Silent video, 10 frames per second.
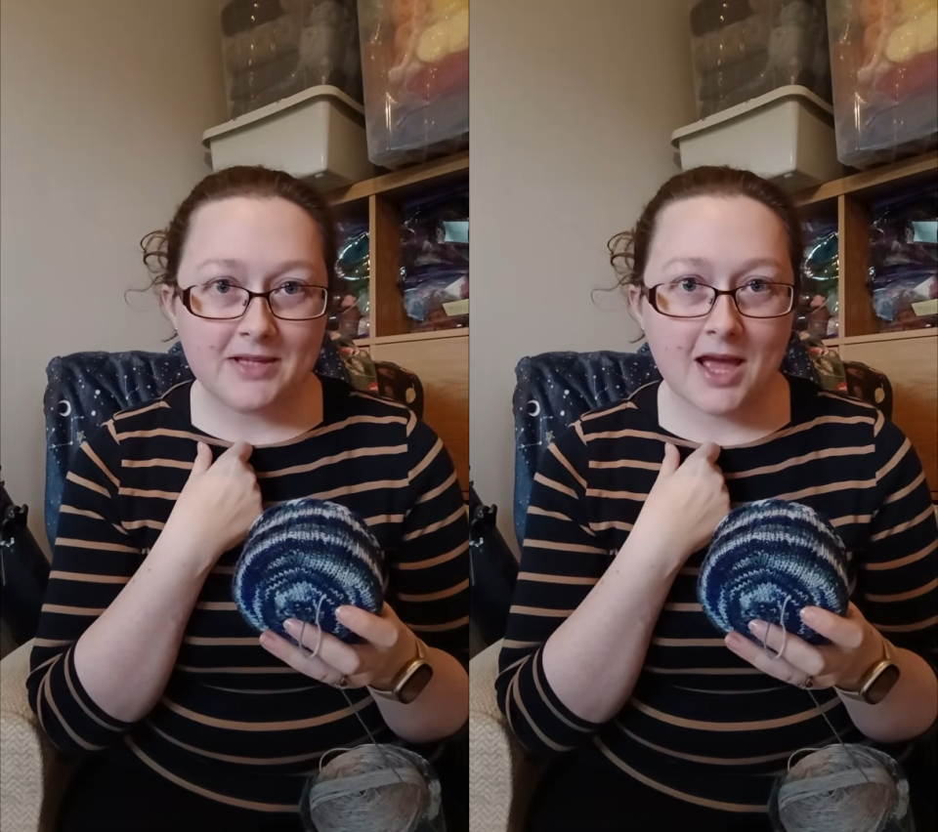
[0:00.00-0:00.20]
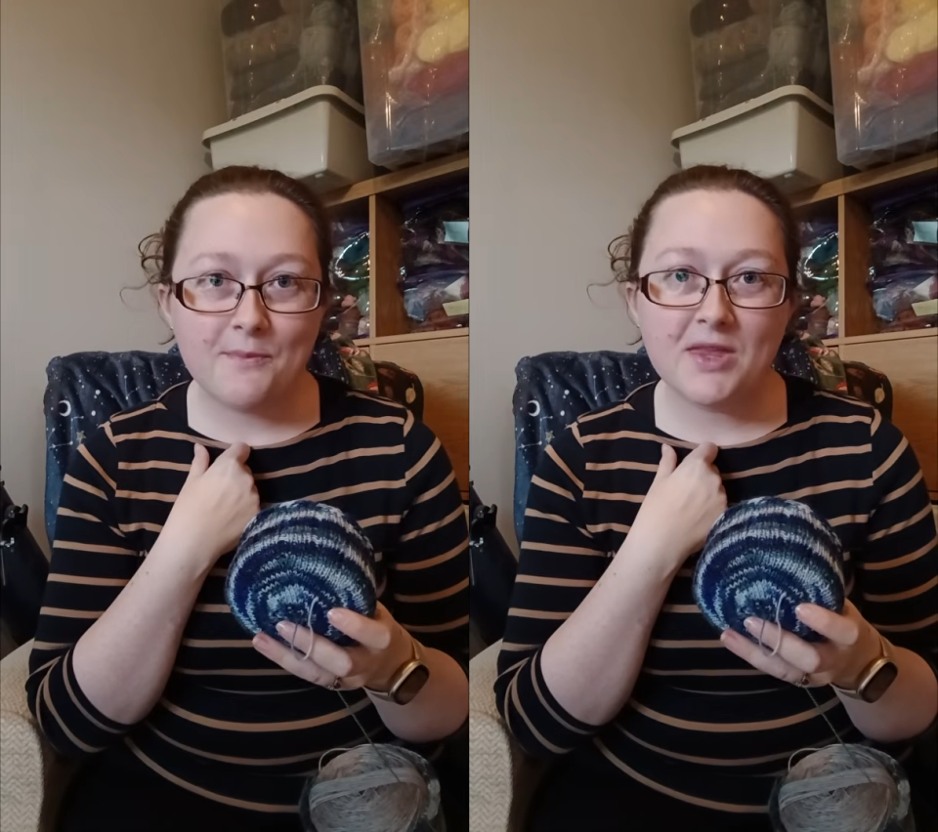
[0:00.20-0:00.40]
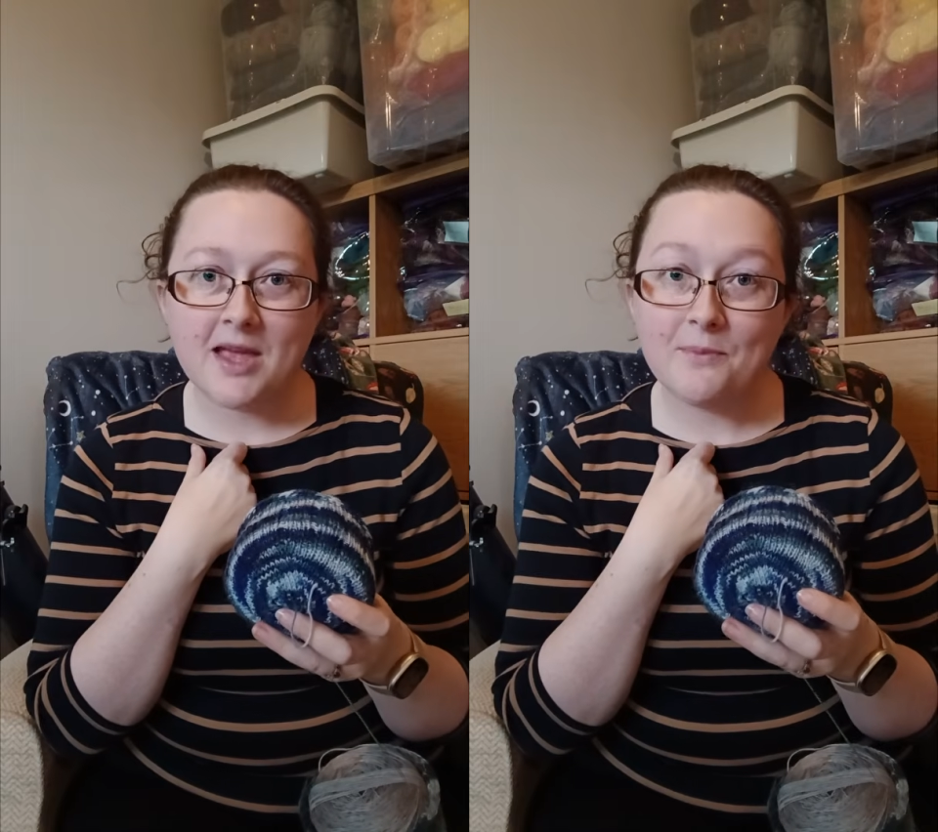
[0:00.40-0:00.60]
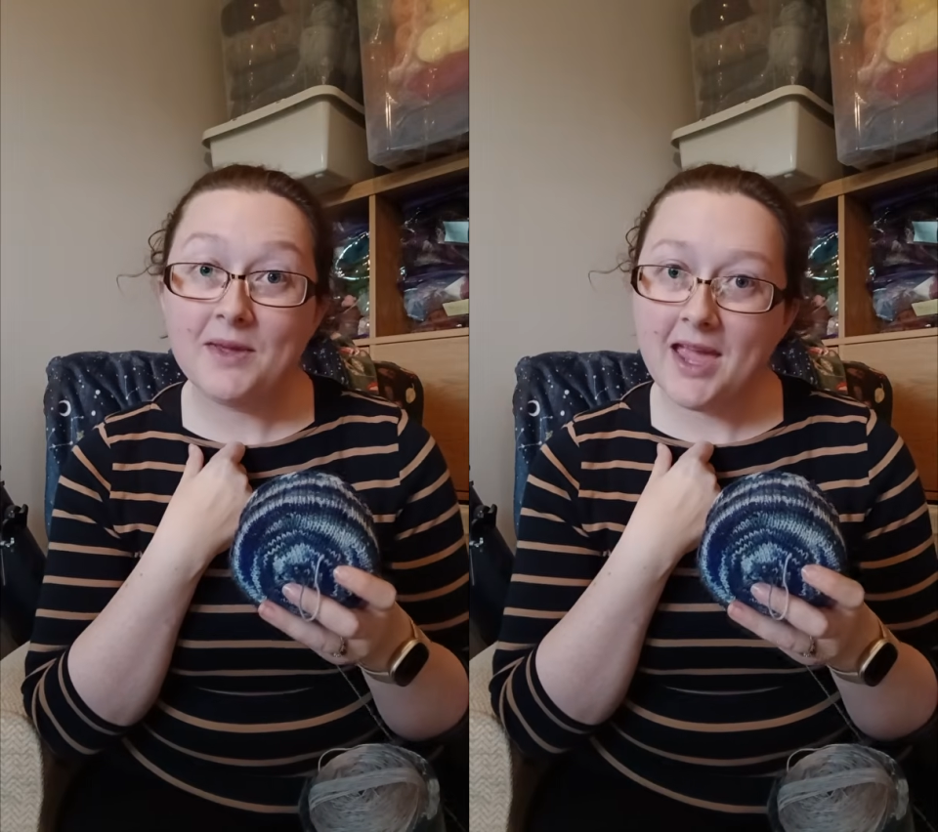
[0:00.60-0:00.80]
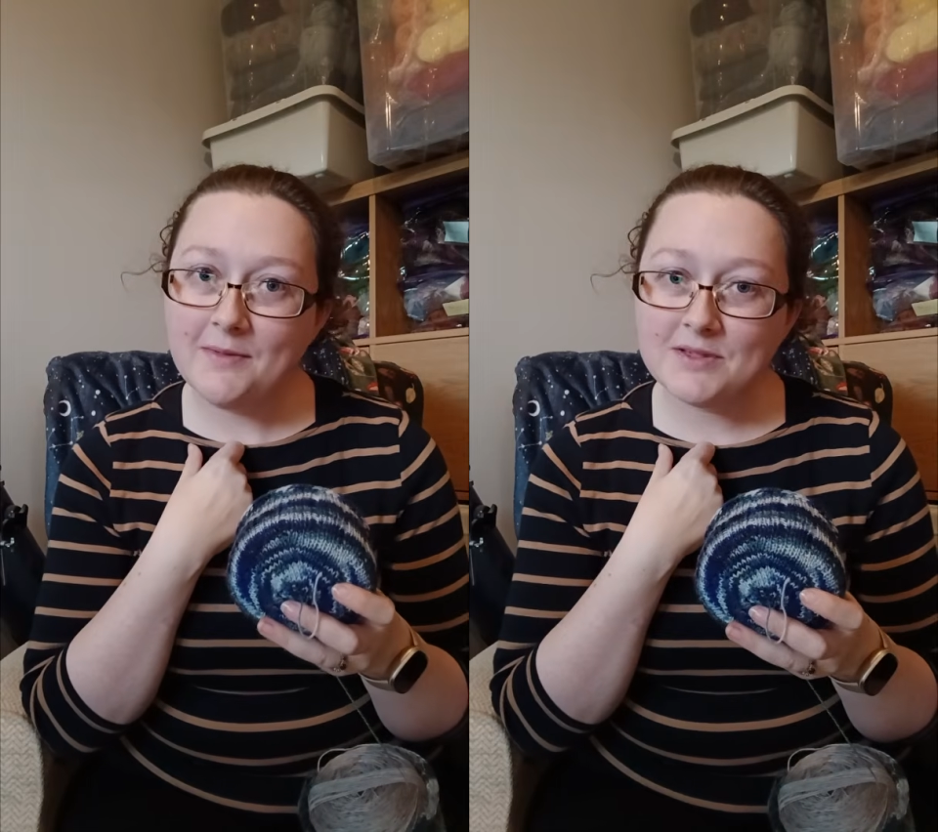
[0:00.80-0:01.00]
time that that
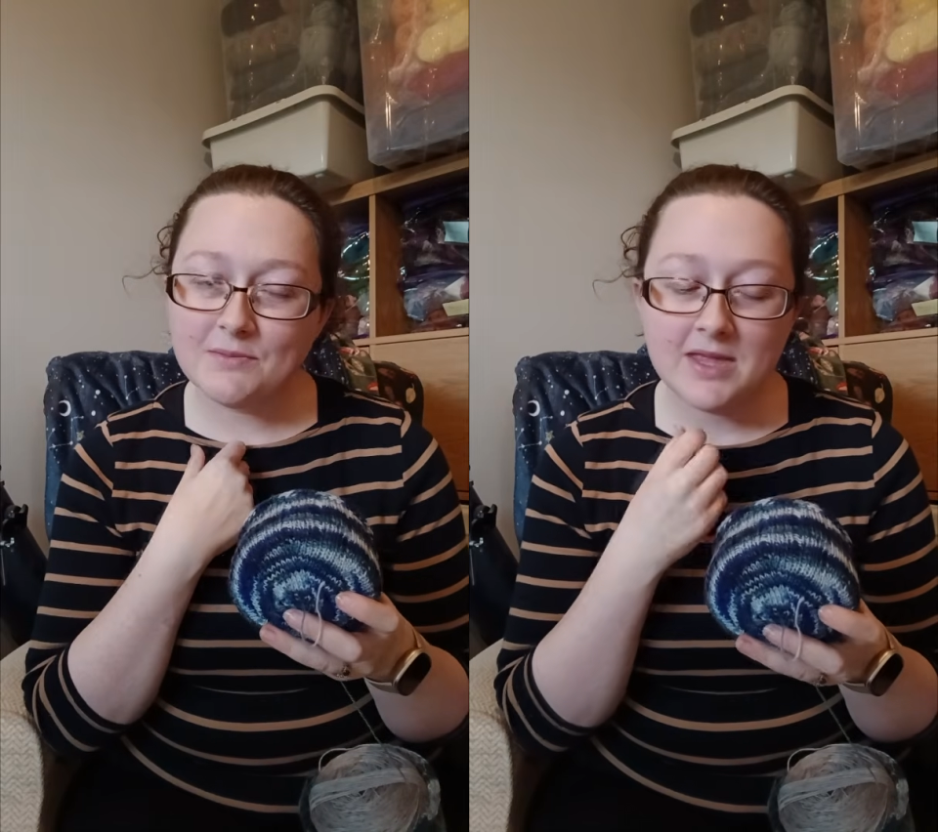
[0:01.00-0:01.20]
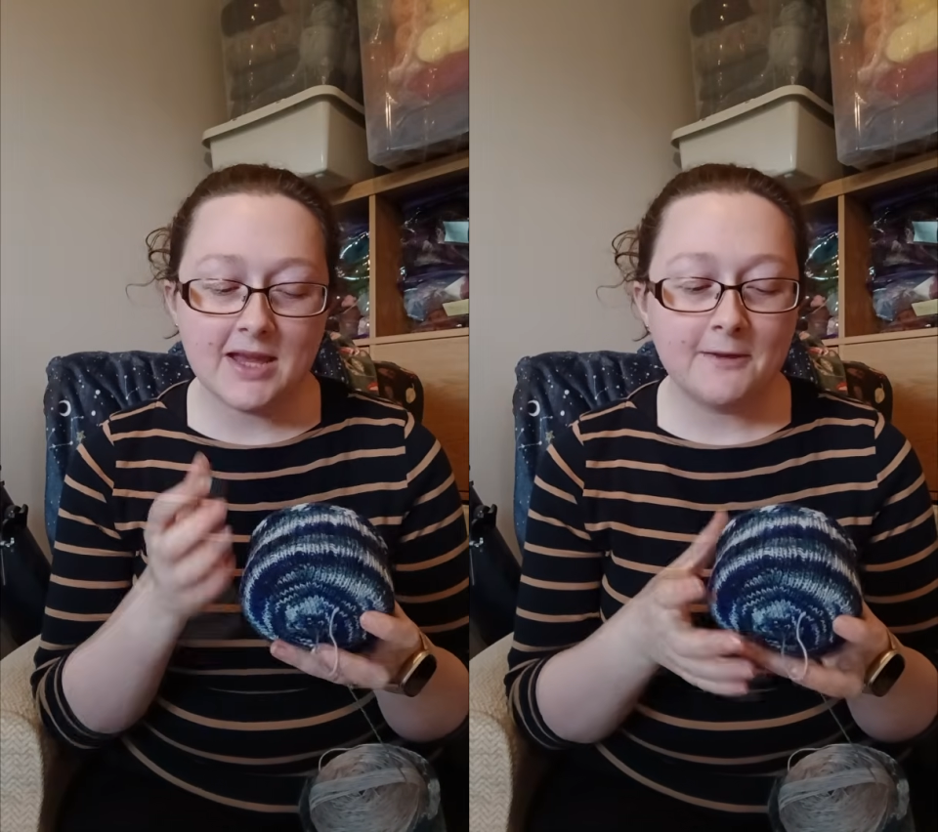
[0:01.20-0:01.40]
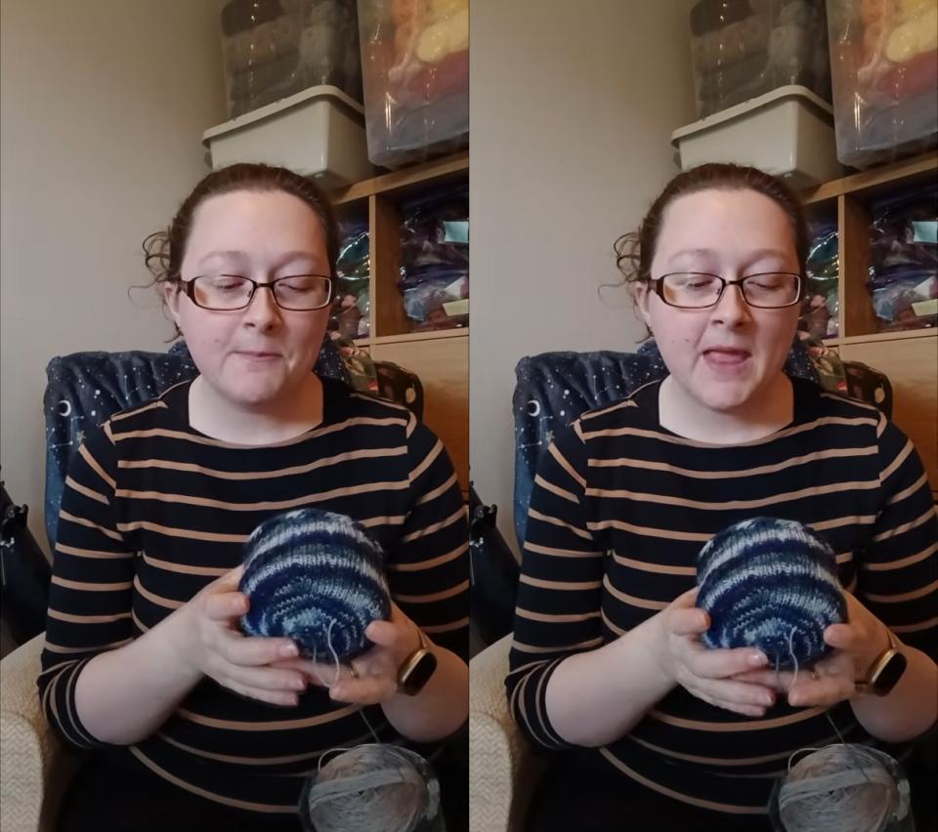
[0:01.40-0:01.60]
became something.